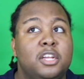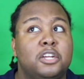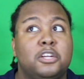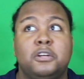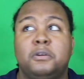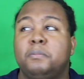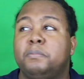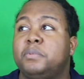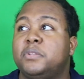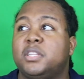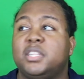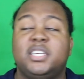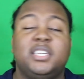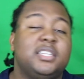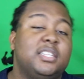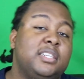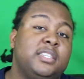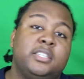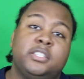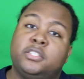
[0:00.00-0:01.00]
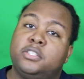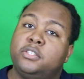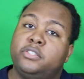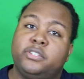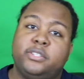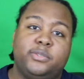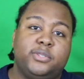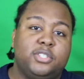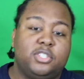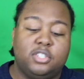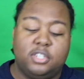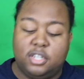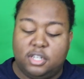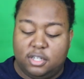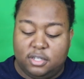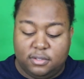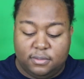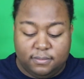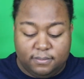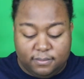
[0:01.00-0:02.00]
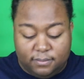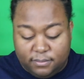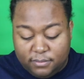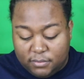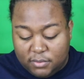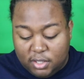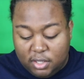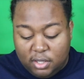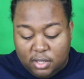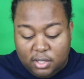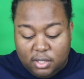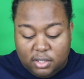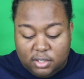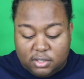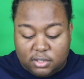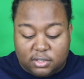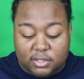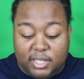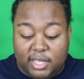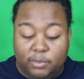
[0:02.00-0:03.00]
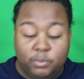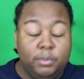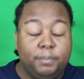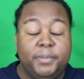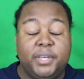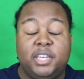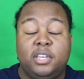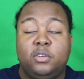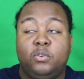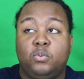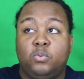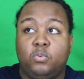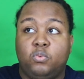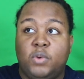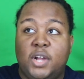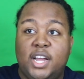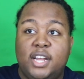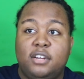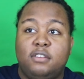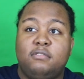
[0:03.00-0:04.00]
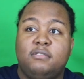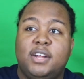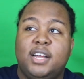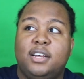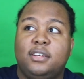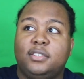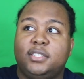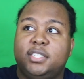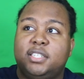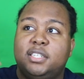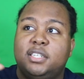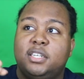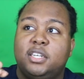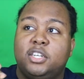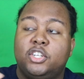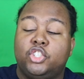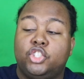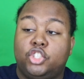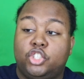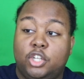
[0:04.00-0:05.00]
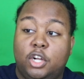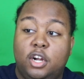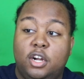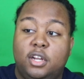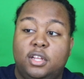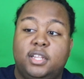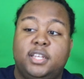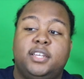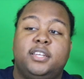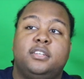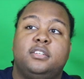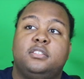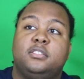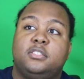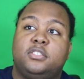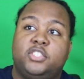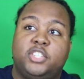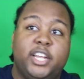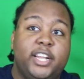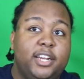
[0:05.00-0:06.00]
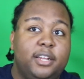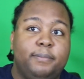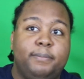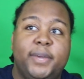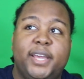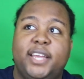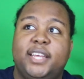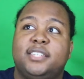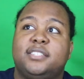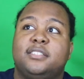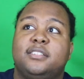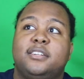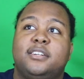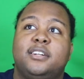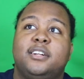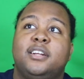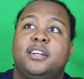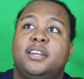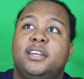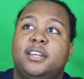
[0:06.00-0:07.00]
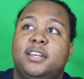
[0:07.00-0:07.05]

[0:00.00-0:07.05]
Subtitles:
Completely disagree with y'all. It would be Ronda Rousey, Charlotte, Shayna Baszler,